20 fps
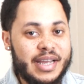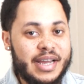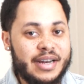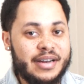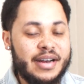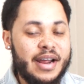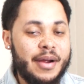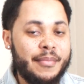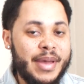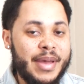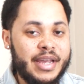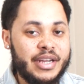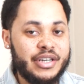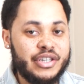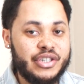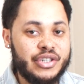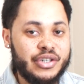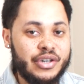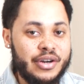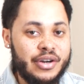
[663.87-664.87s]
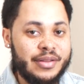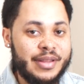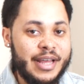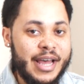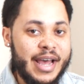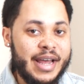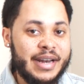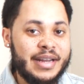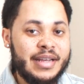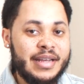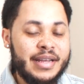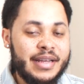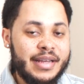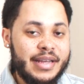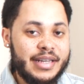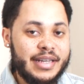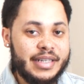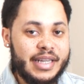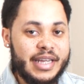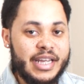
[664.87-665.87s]
that. And they're not making sure that
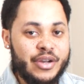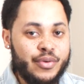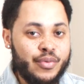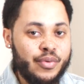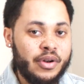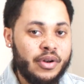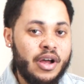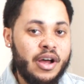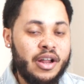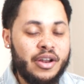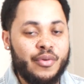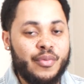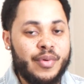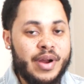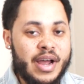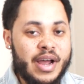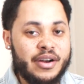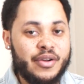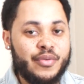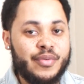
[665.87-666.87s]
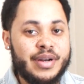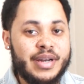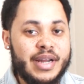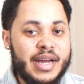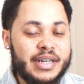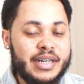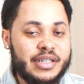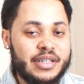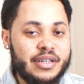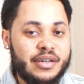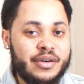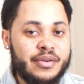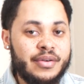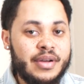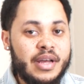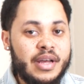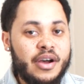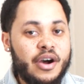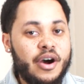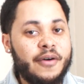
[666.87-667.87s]
it's equal all around and whatnot. So
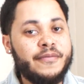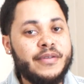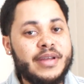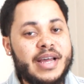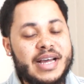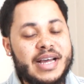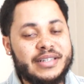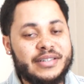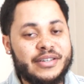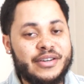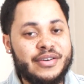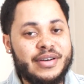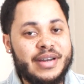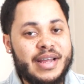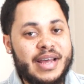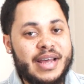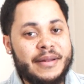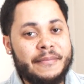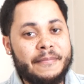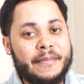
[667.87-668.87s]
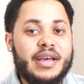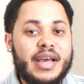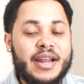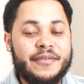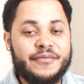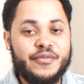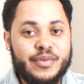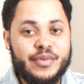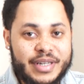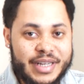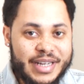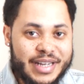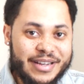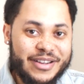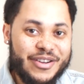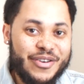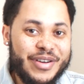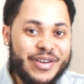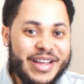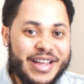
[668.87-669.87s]
Hopefully you guys learned that. And if you
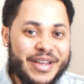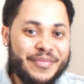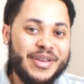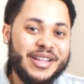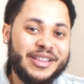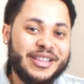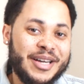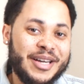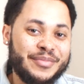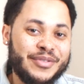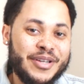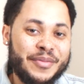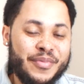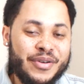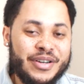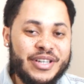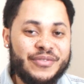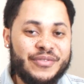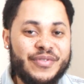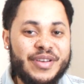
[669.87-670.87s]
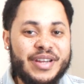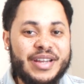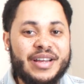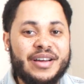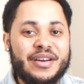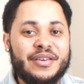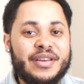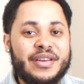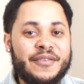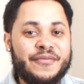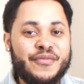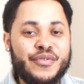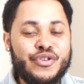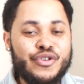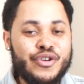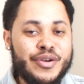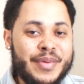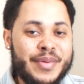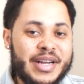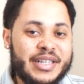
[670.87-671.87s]
did, go ahead and give me a thumbs up on this video. if you're
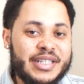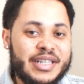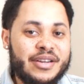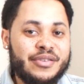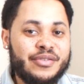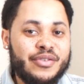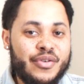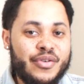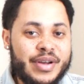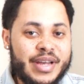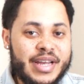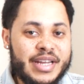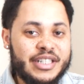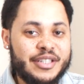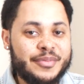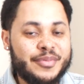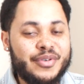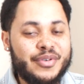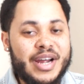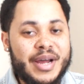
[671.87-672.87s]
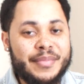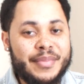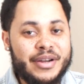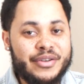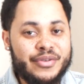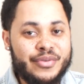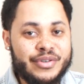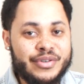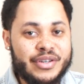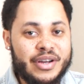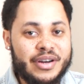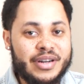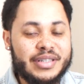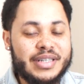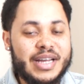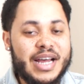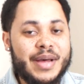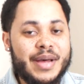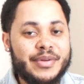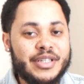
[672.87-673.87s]
new to my channel, go ahead and subscribe. I do this all the
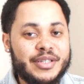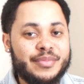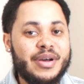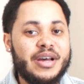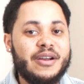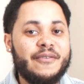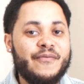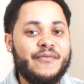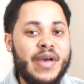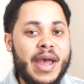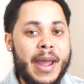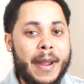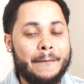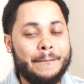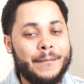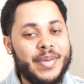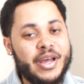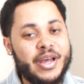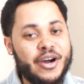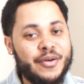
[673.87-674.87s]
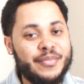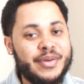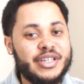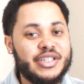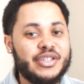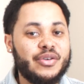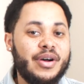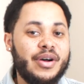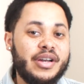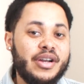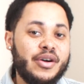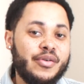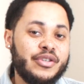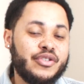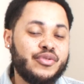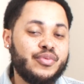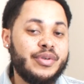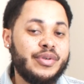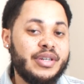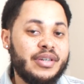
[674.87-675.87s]
time. As a matter of fact, bail me so I know
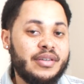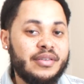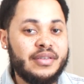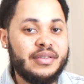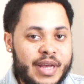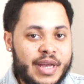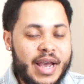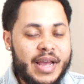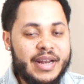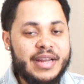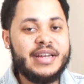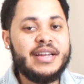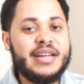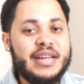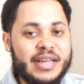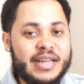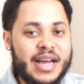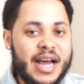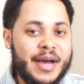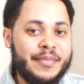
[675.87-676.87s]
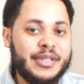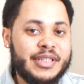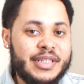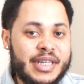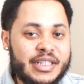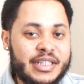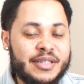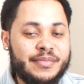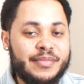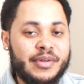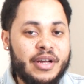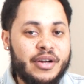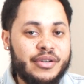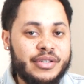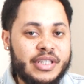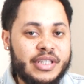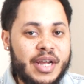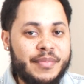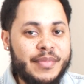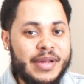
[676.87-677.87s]
it's real. And then in the comment section below,
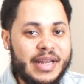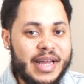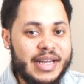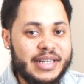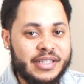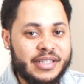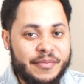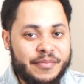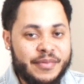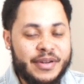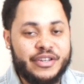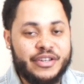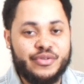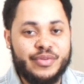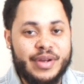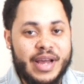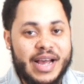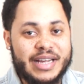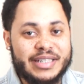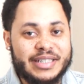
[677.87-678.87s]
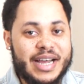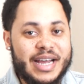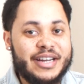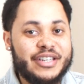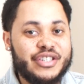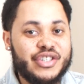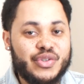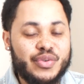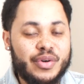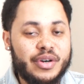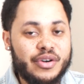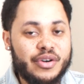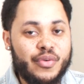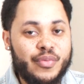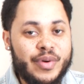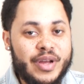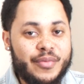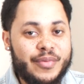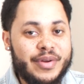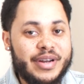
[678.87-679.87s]
tell me like something that you guys kind of struggle
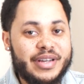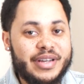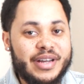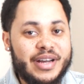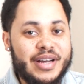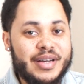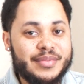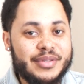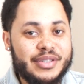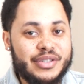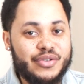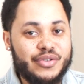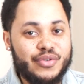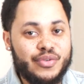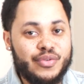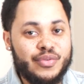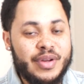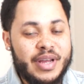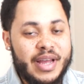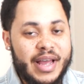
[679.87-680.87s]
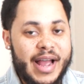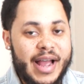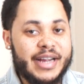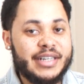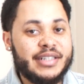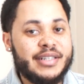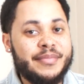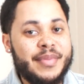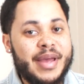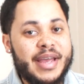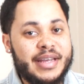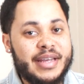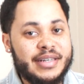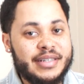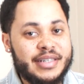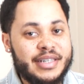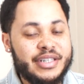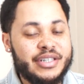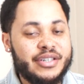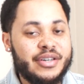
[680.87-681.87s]
with when it comes to actually making
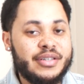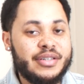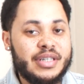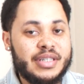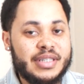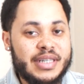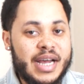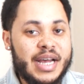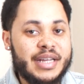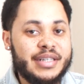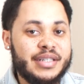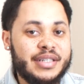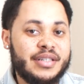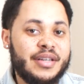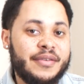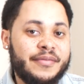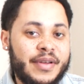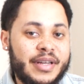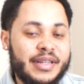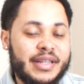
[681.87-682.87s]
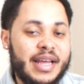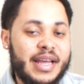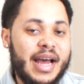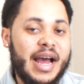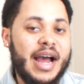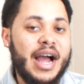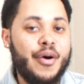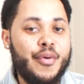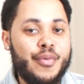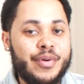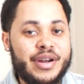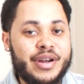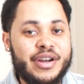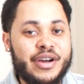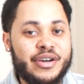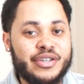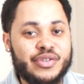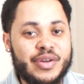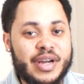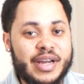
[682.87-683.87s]
t-shirt designs and stuff like that. I want to
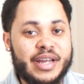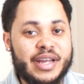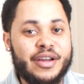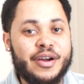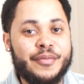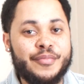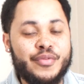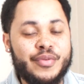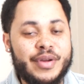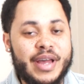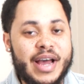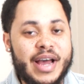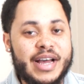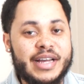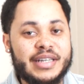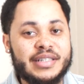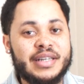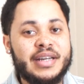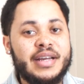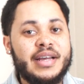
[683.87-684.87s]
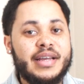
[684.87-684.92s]
know so I can help you guys